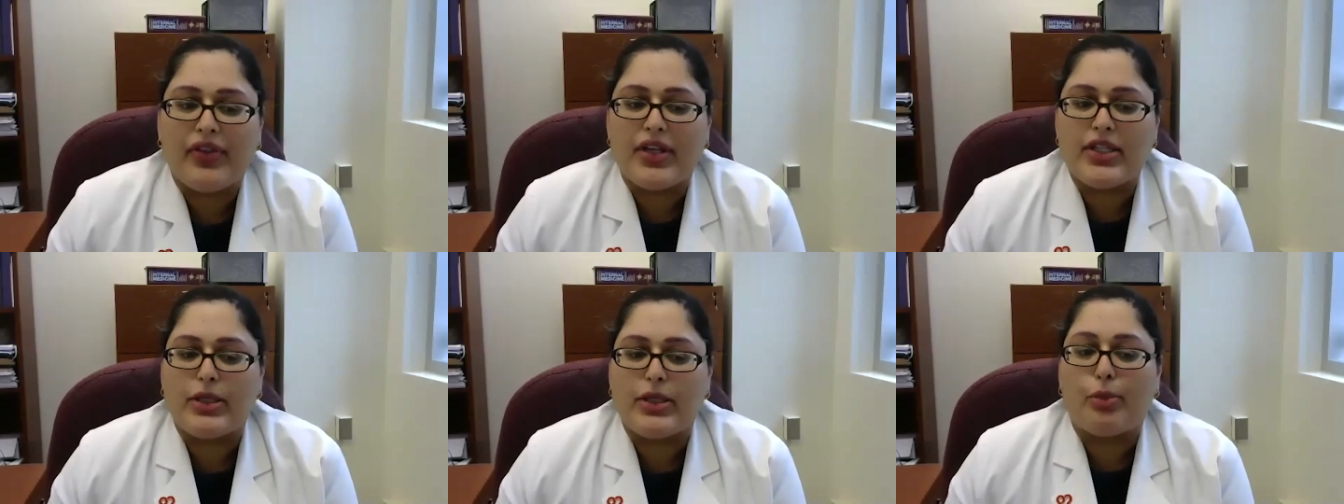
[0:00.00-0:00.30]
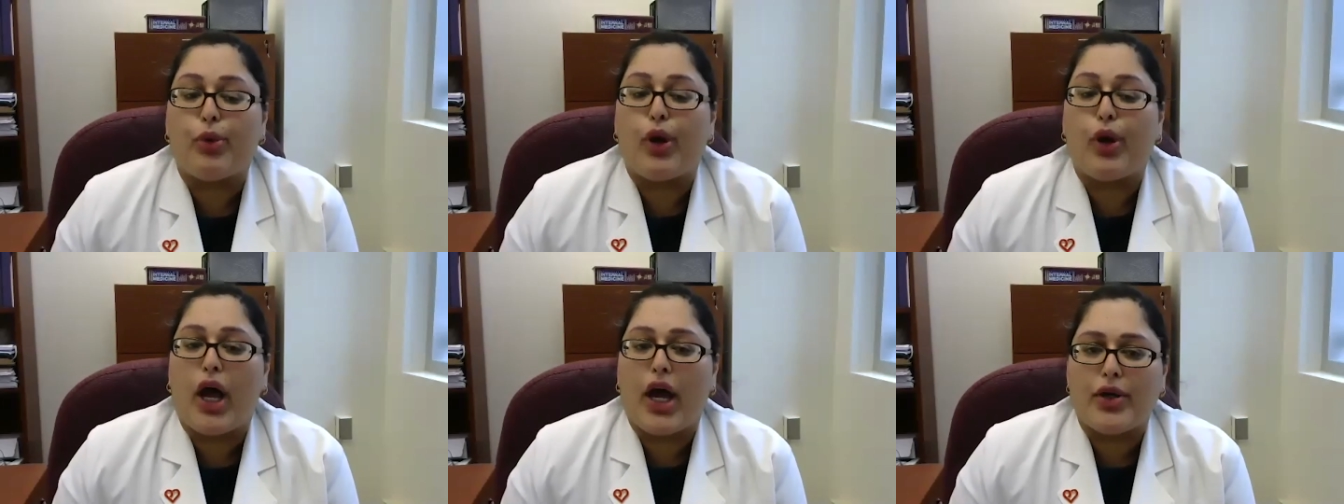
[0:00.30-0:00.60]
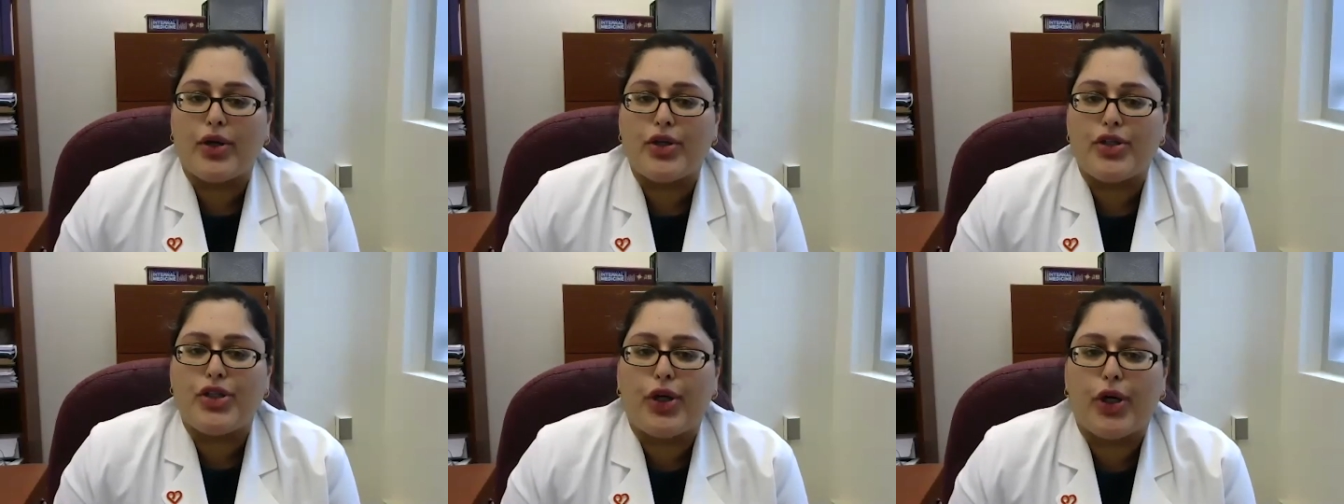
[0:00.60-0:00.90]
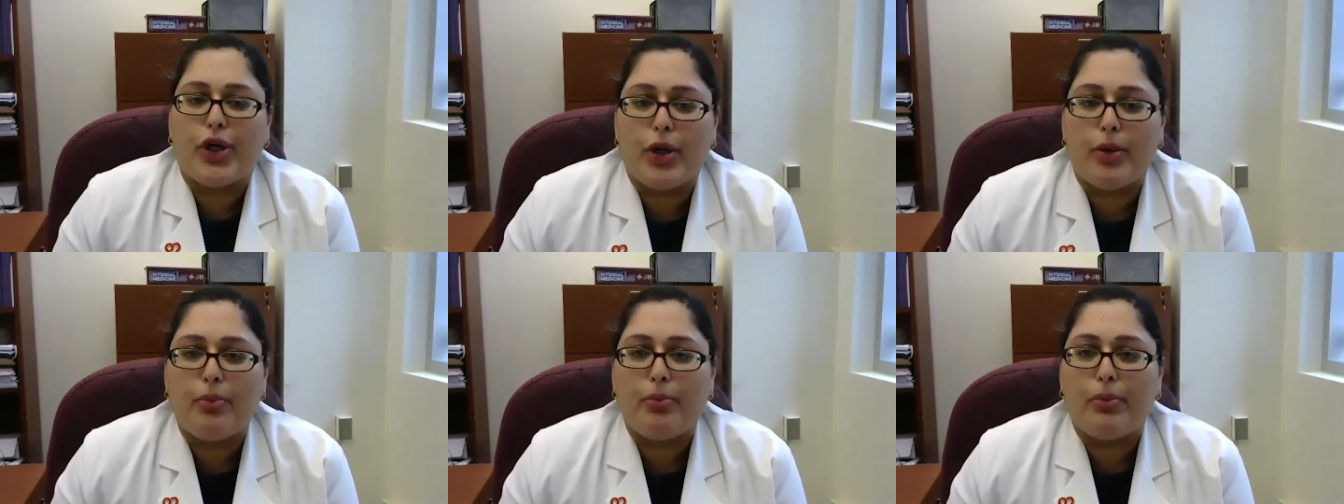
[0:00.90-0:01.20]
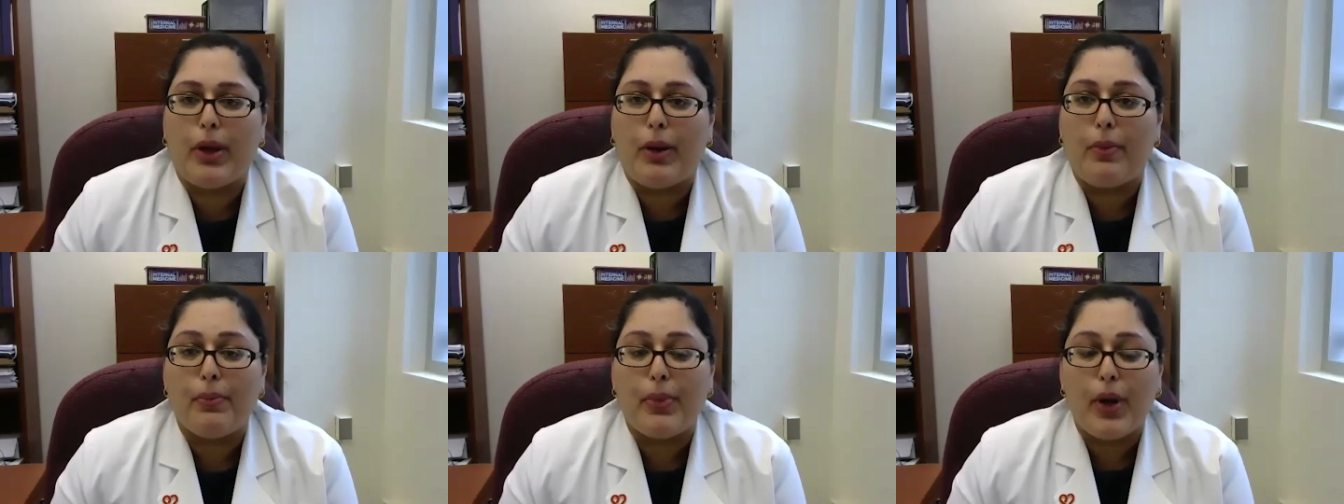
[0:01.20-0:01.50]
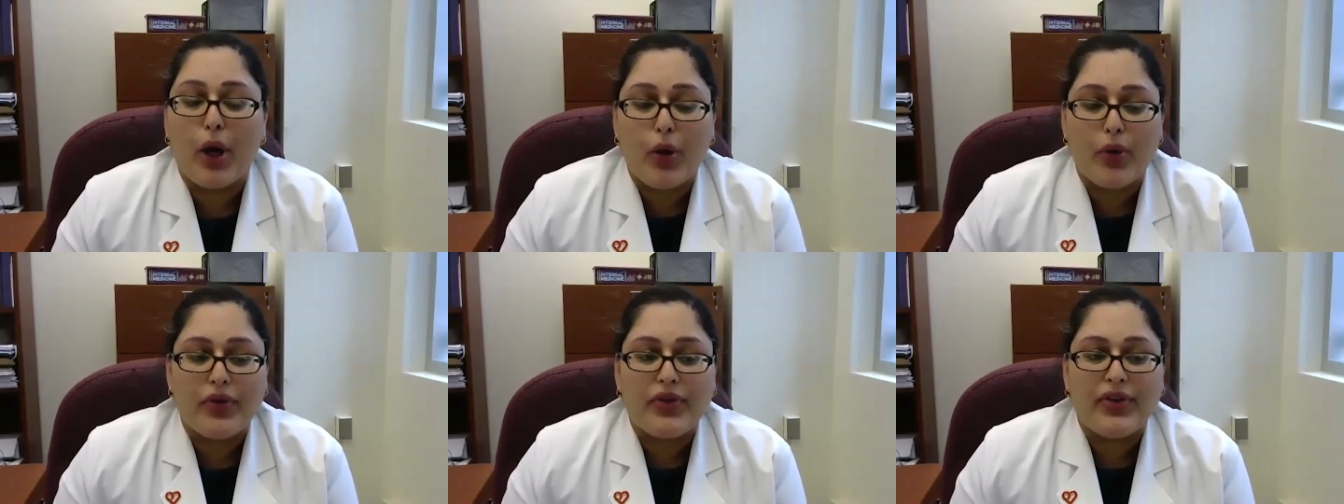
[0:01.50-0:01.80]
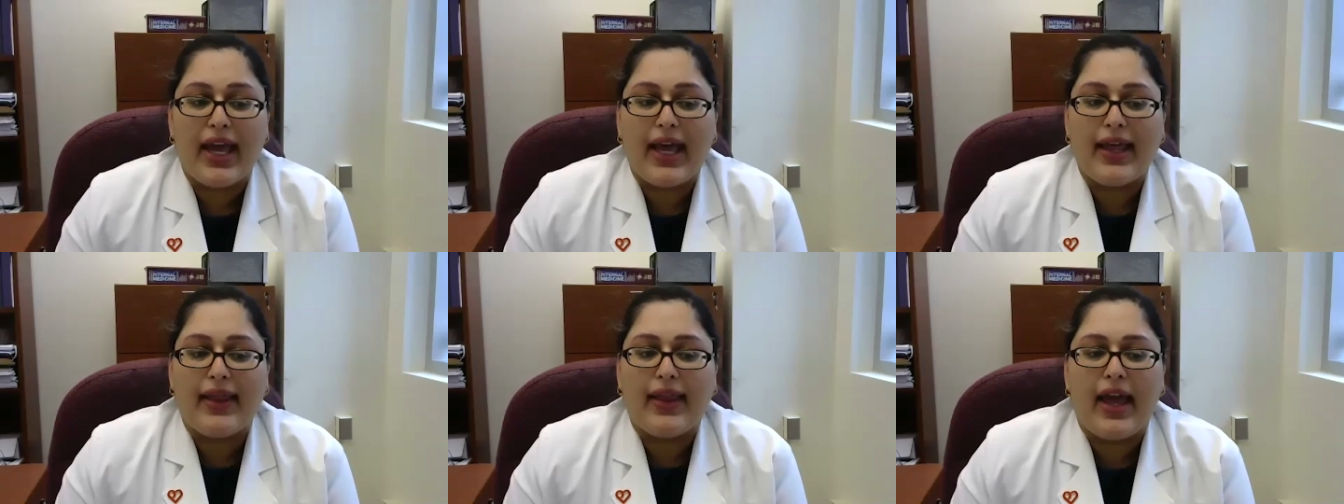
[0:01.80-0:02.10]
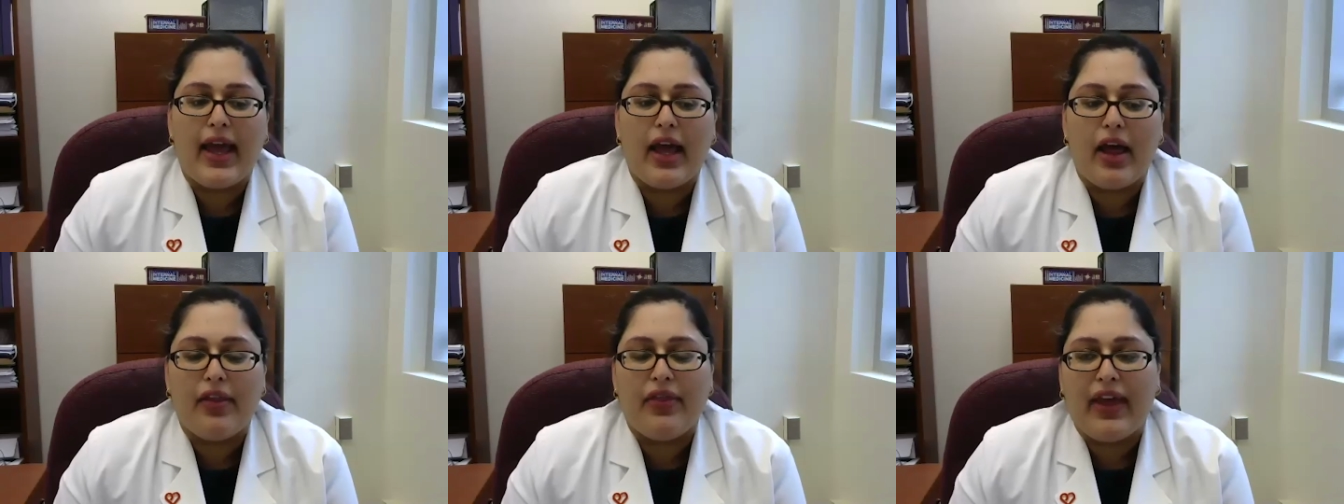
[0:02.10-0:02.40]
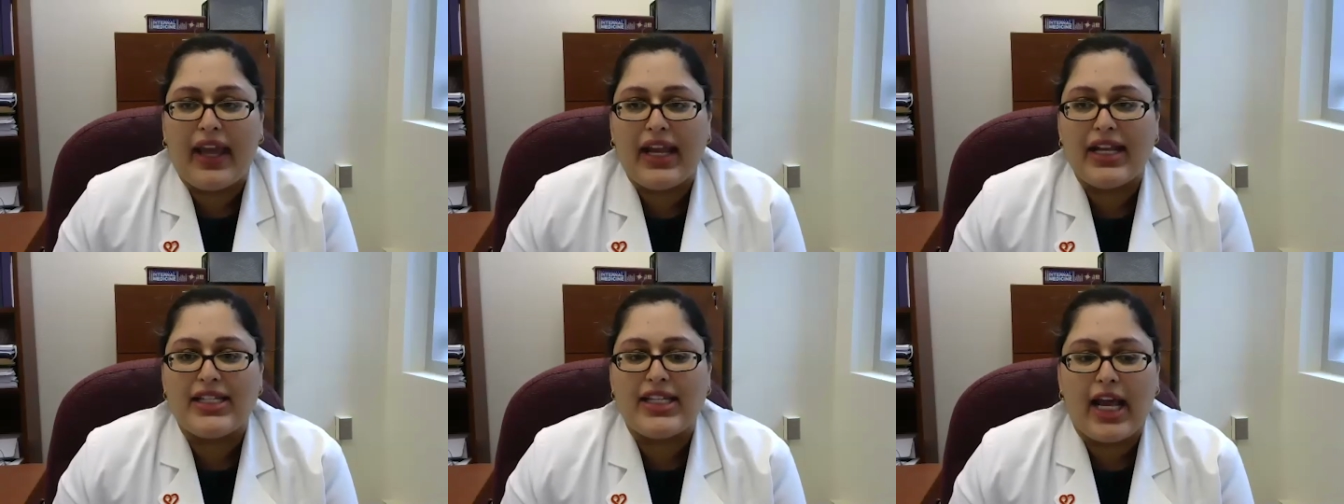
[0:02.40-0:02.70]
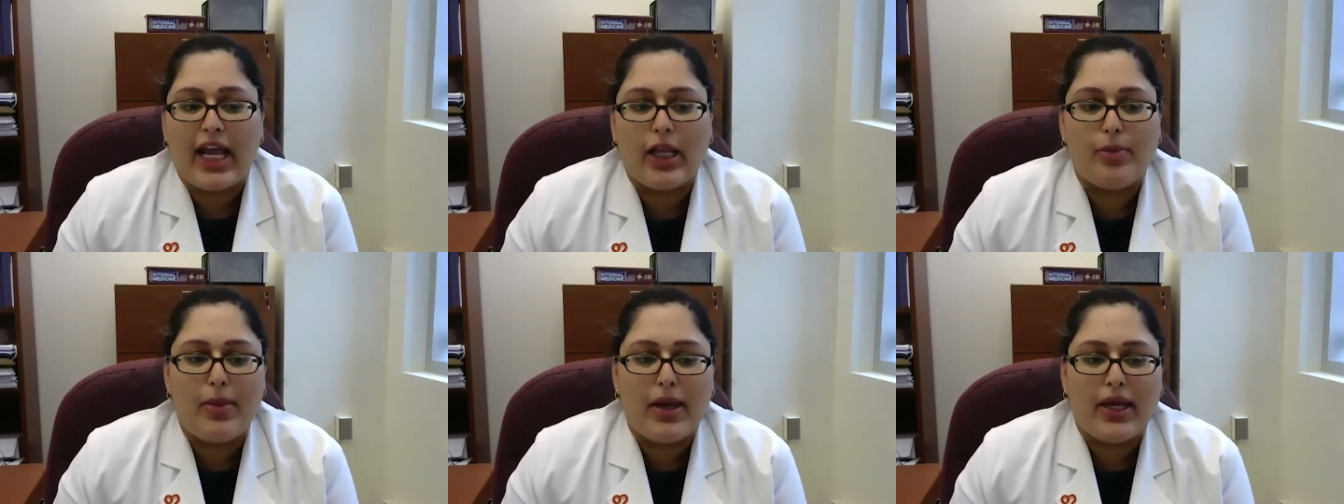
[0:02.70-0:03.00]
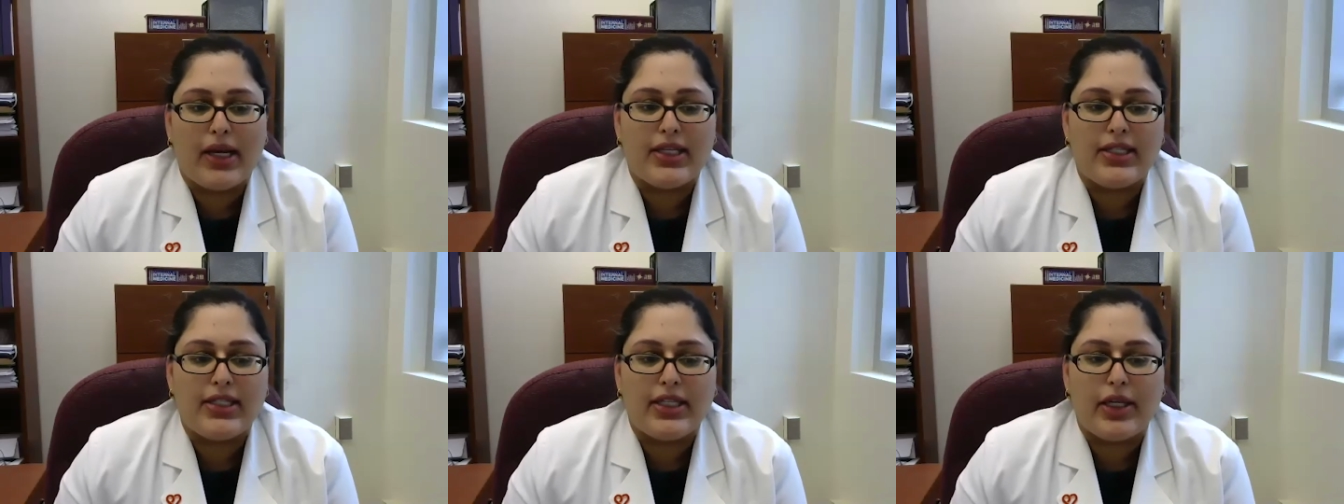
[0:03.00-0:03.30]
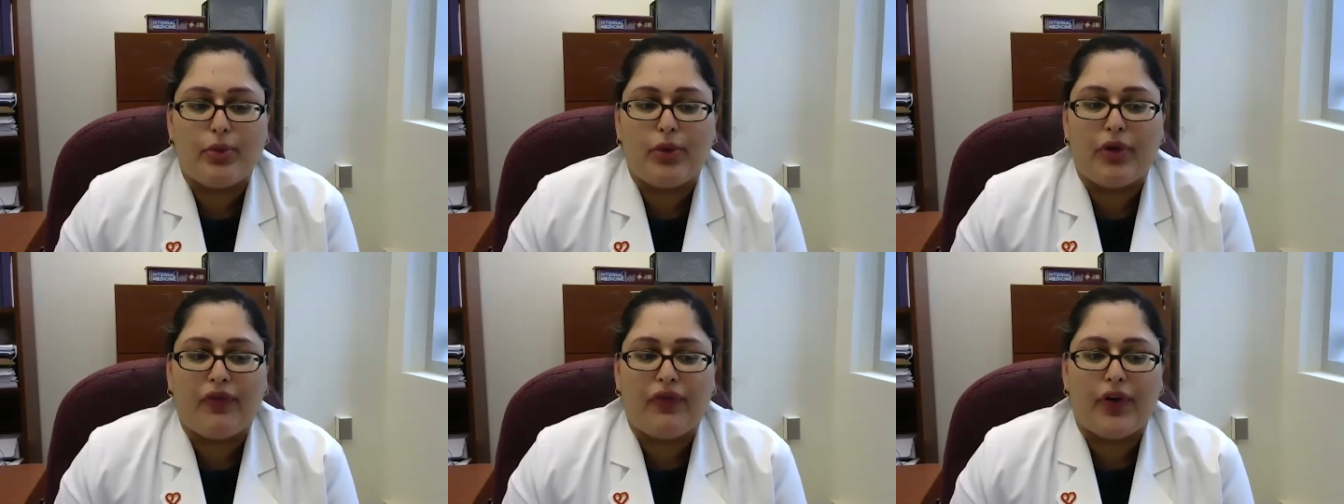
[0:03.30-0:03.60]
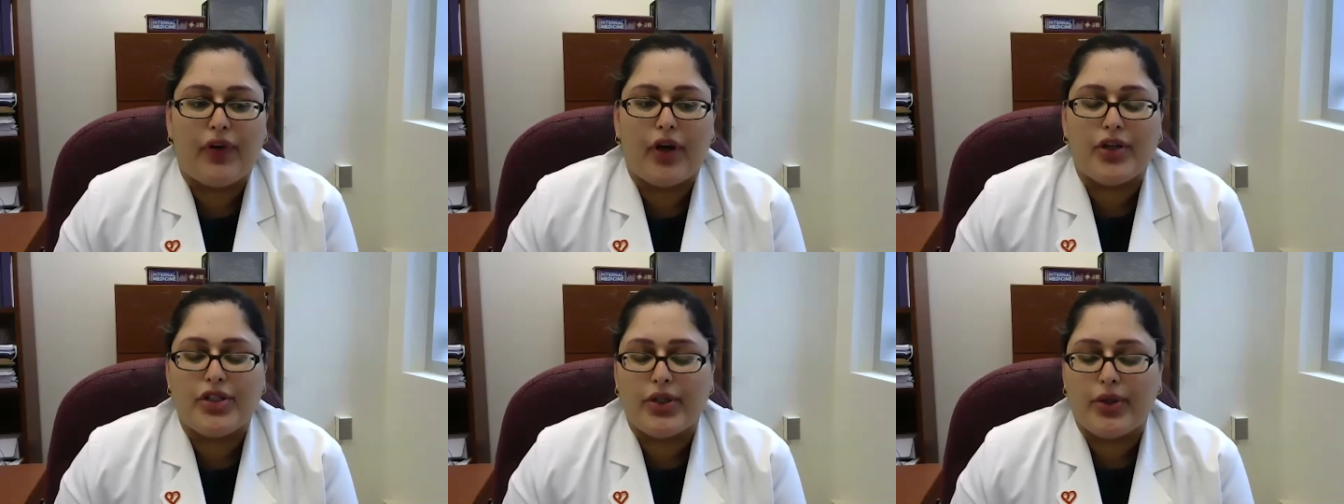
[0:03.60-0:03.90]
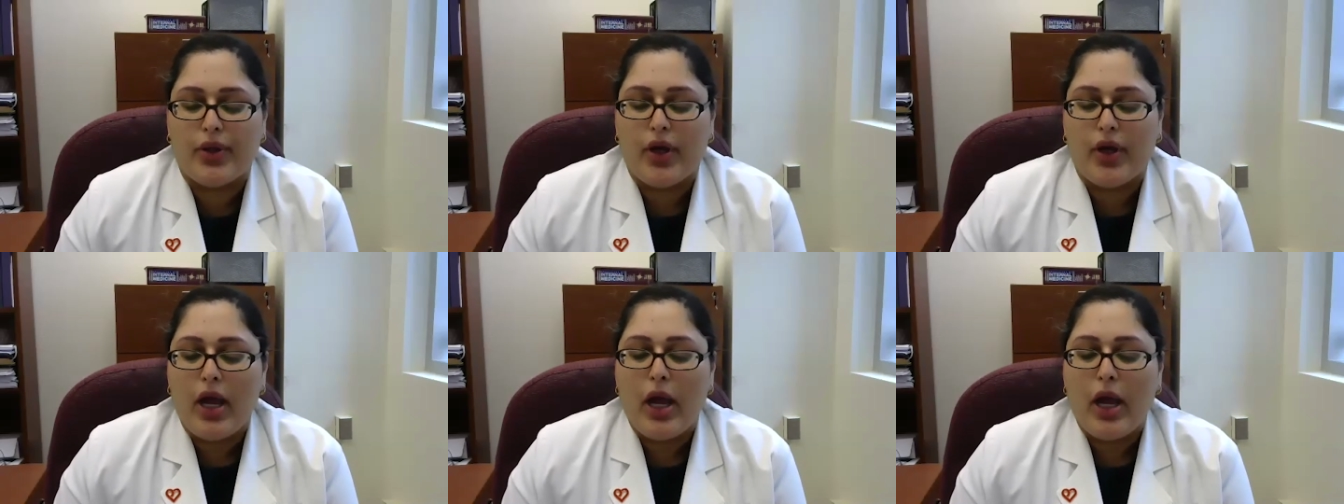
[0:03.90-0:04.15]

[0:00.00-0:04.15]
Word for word: is a broader term, but both telehealth and telemedicine refer to